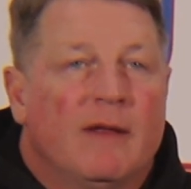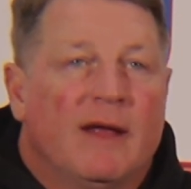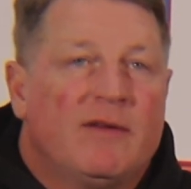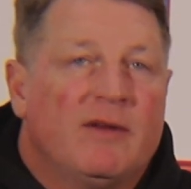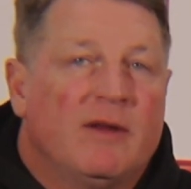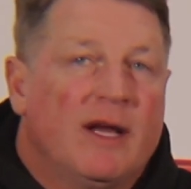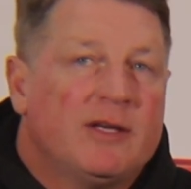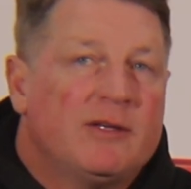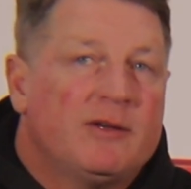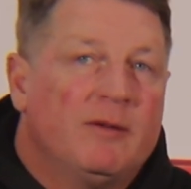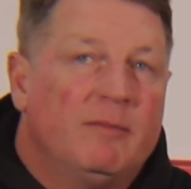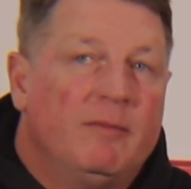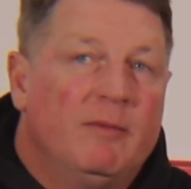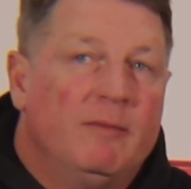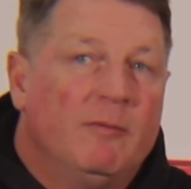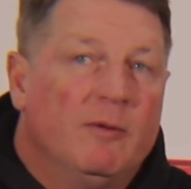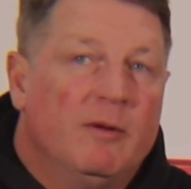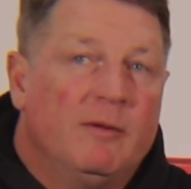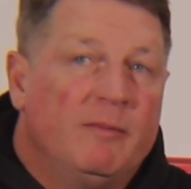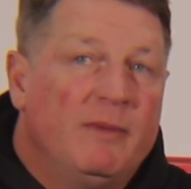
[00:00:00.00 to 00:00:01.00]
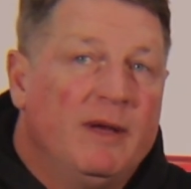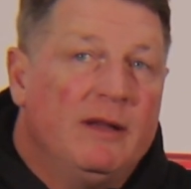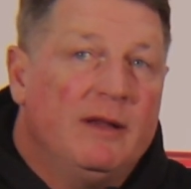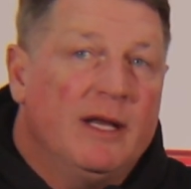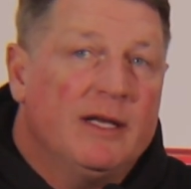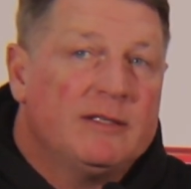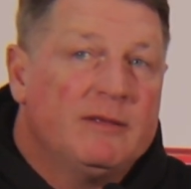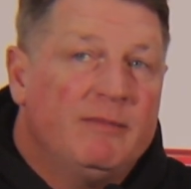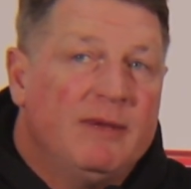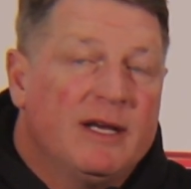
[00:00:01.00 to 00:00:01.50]
That's the
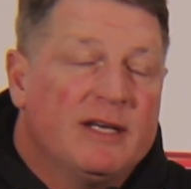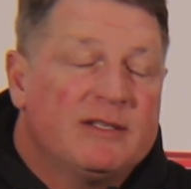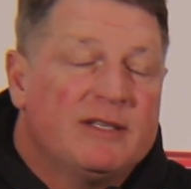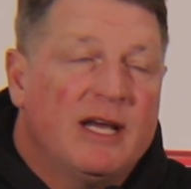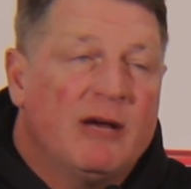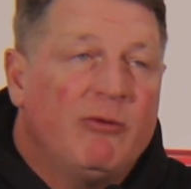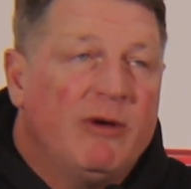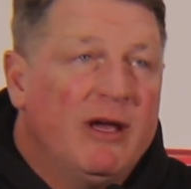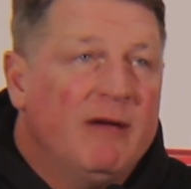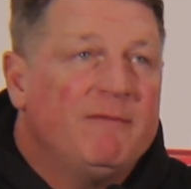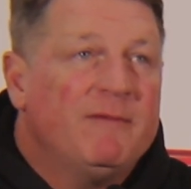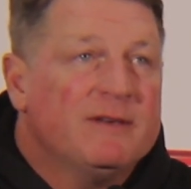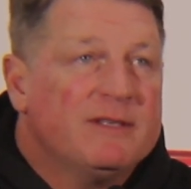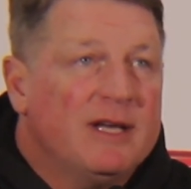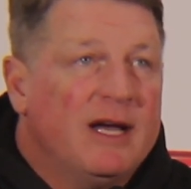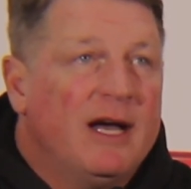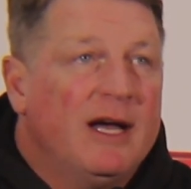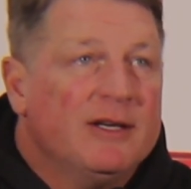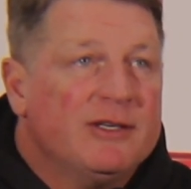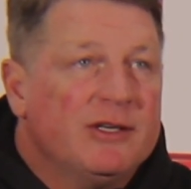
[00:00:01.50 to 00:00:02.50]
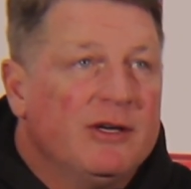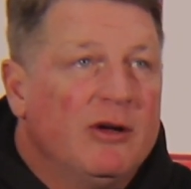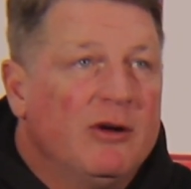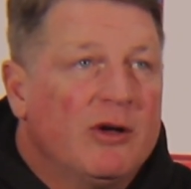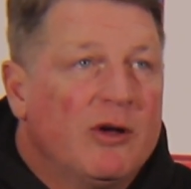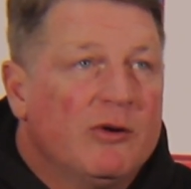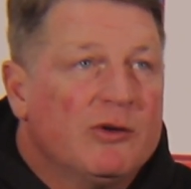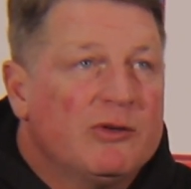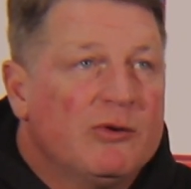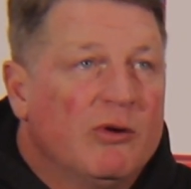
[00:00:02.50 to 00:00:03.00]
biggest thing we emphasize.
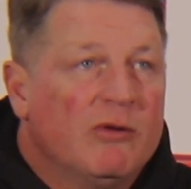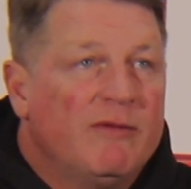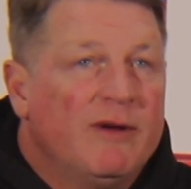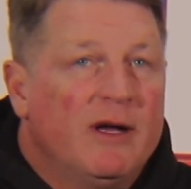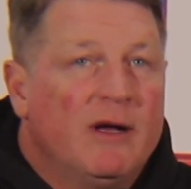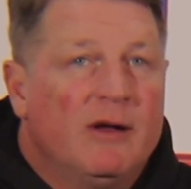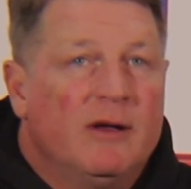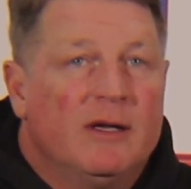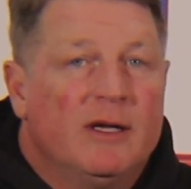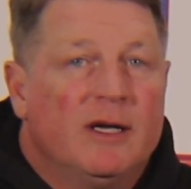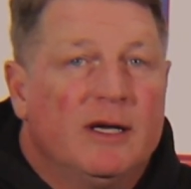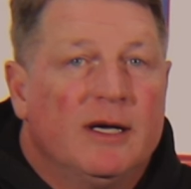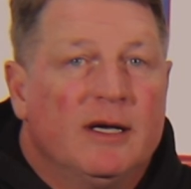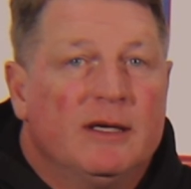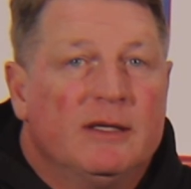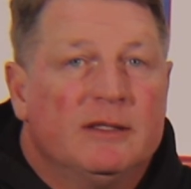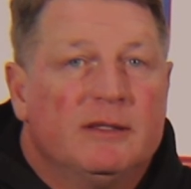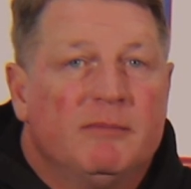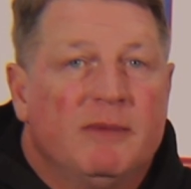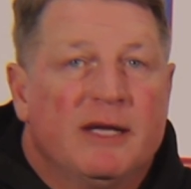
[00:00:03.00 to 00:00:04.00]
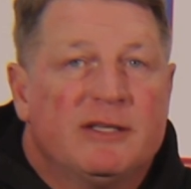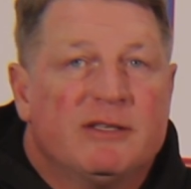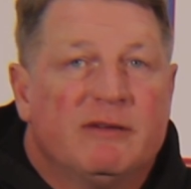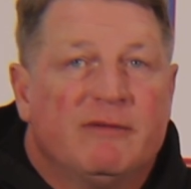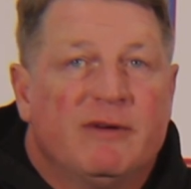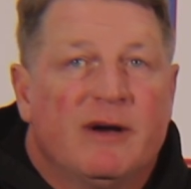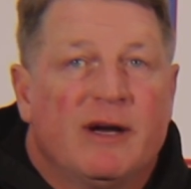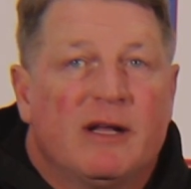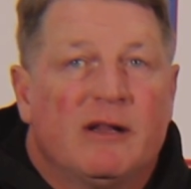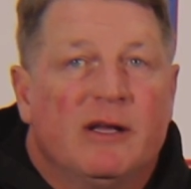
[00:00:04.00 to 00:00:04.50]
Coach Norvell makes it
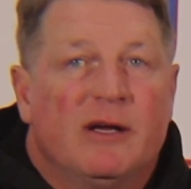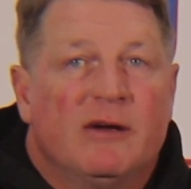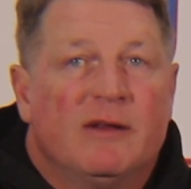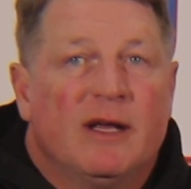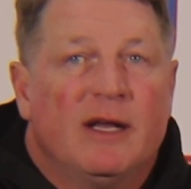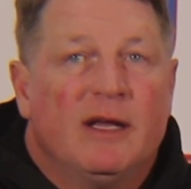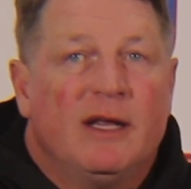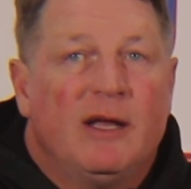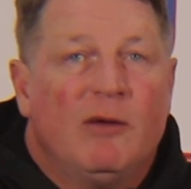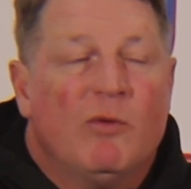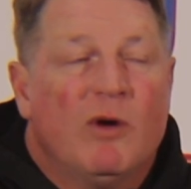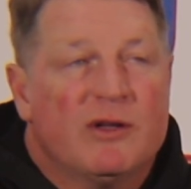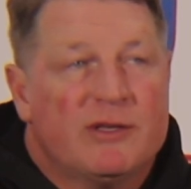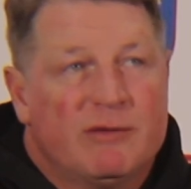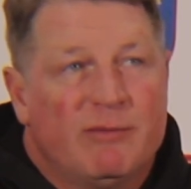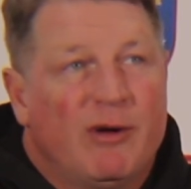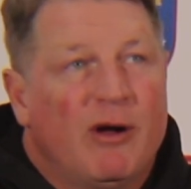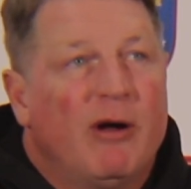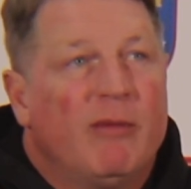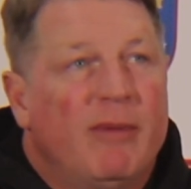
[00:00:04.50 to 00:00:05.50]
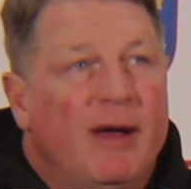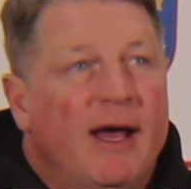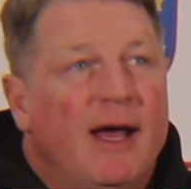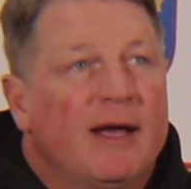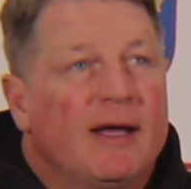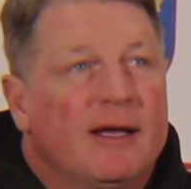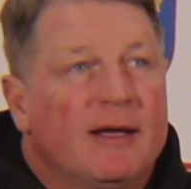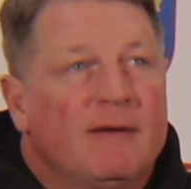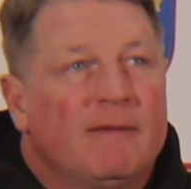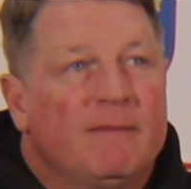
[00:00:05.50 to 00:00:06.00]
very clear that he wants the ball
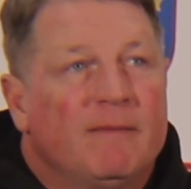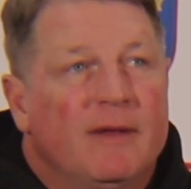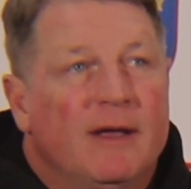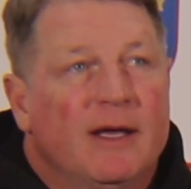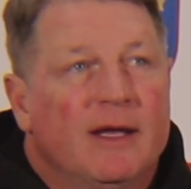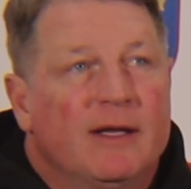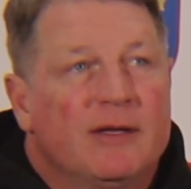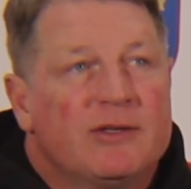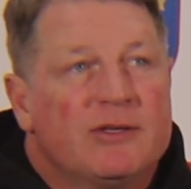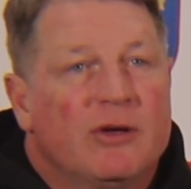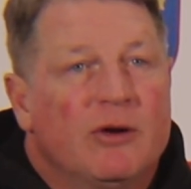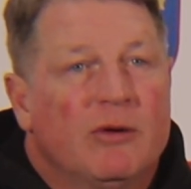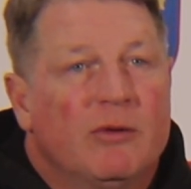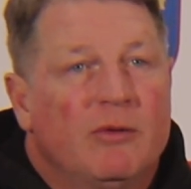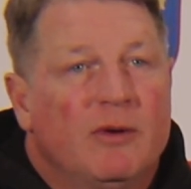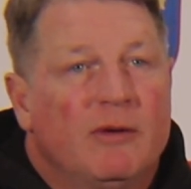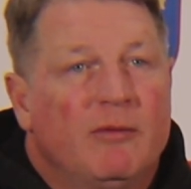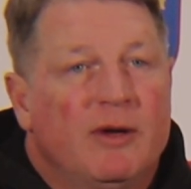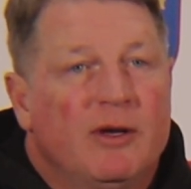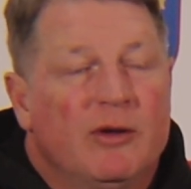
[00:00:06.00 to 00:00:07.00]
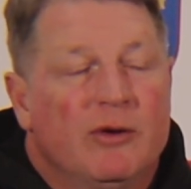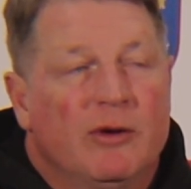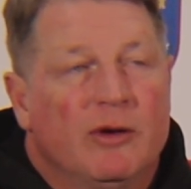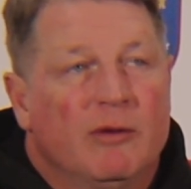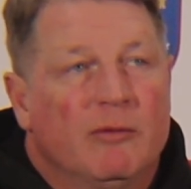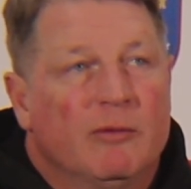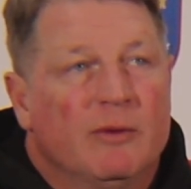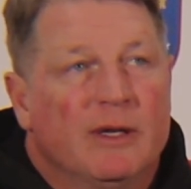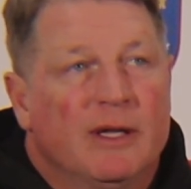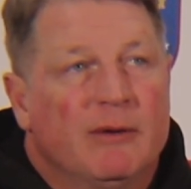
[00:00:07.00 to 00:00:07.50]
back. And so we do a
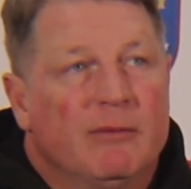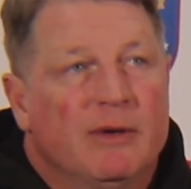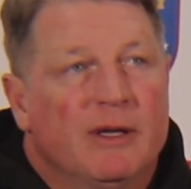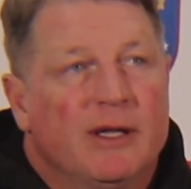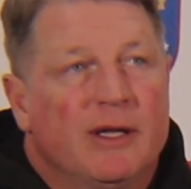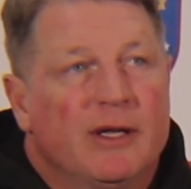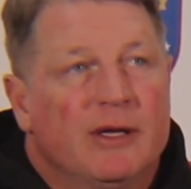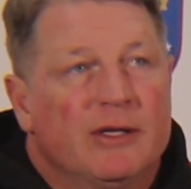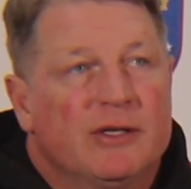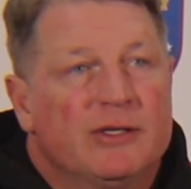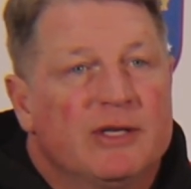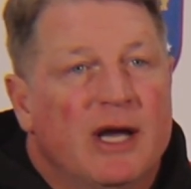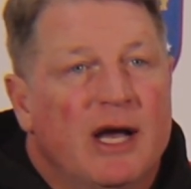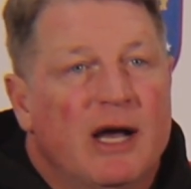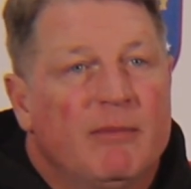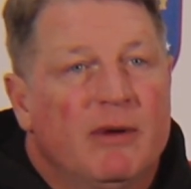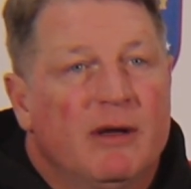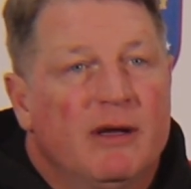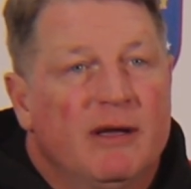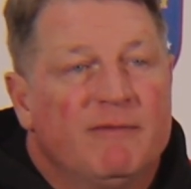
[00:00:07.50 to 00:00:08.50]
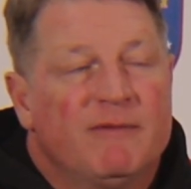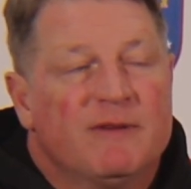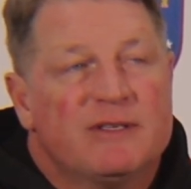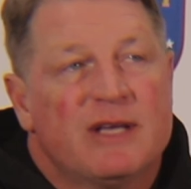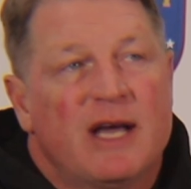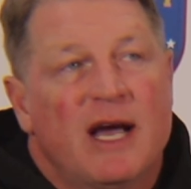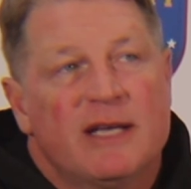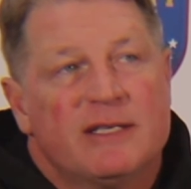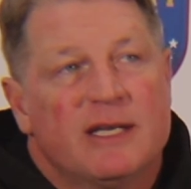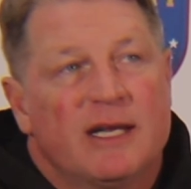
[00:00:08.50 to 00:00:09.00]
really, really good job of
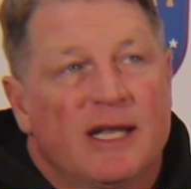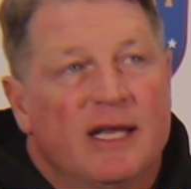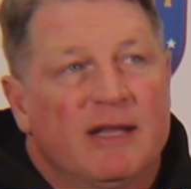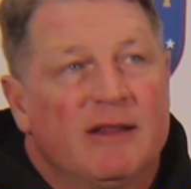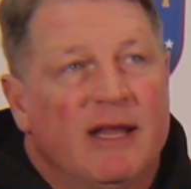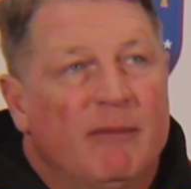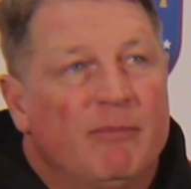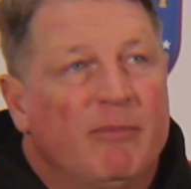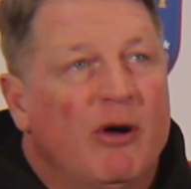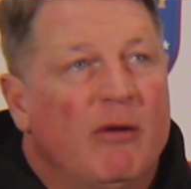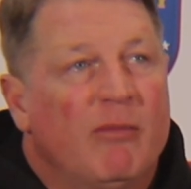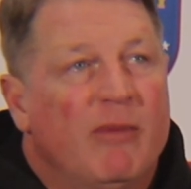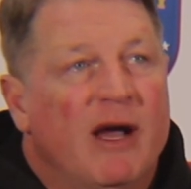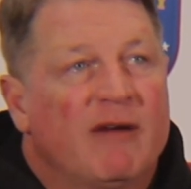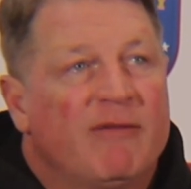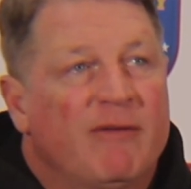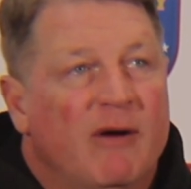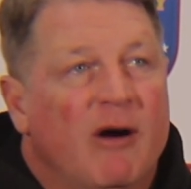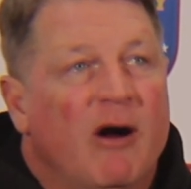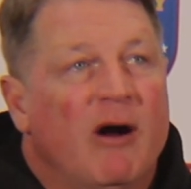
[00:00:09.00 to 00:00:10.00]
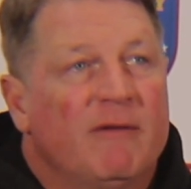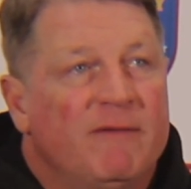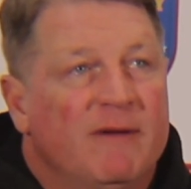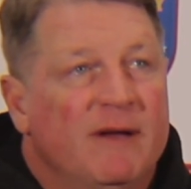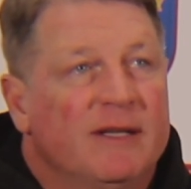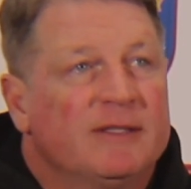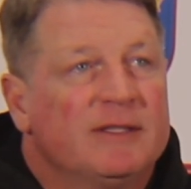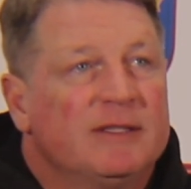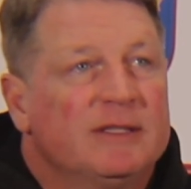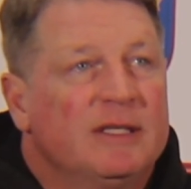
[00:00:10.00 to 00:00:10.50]
emphasizing getting that ball back for our
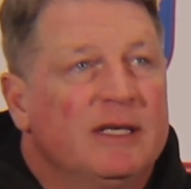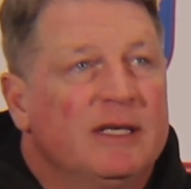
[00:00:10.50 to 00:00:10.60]
offense.